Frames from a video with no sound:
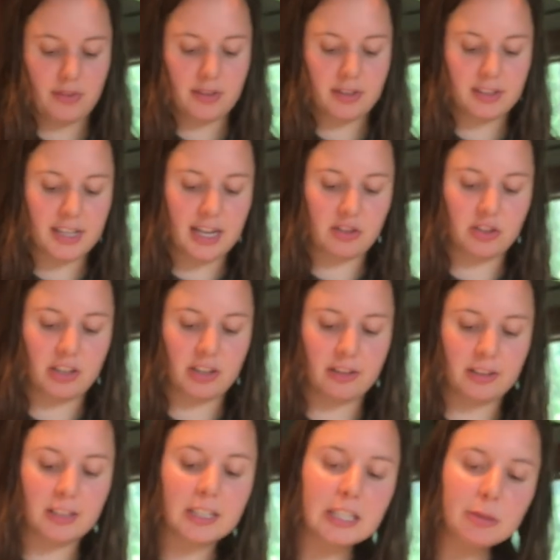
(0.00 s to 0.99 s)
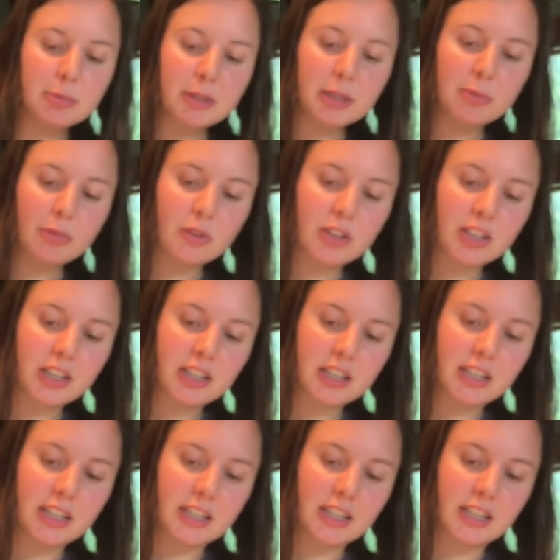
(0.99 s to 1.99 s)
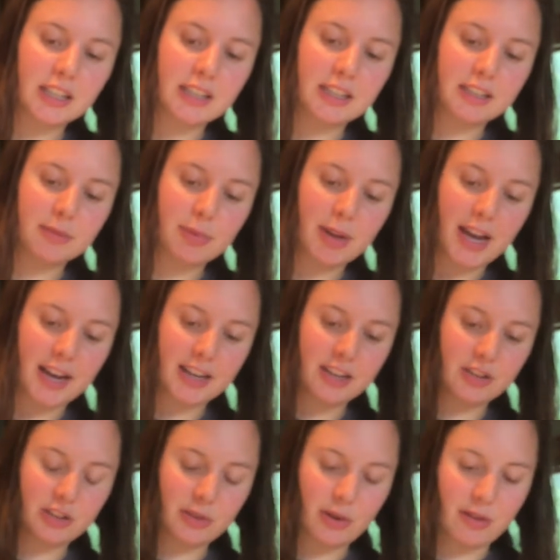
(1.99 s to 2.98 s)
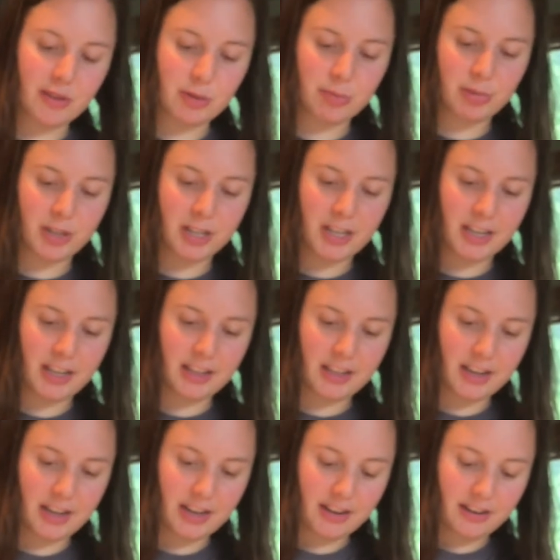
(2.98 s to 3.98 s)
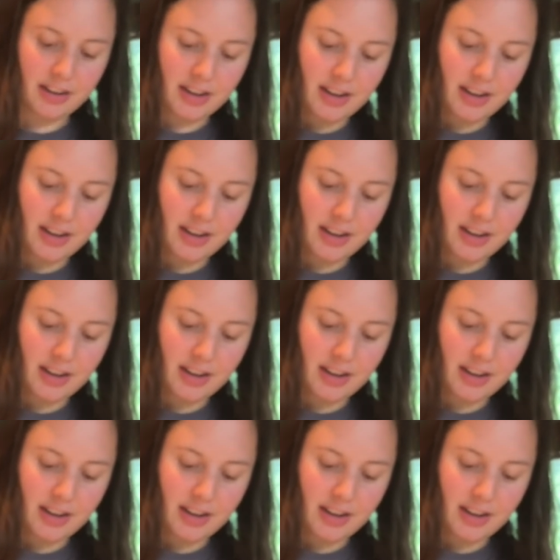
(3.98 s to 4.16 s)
There's actually a little bit more in this package, so I'm going to put it in there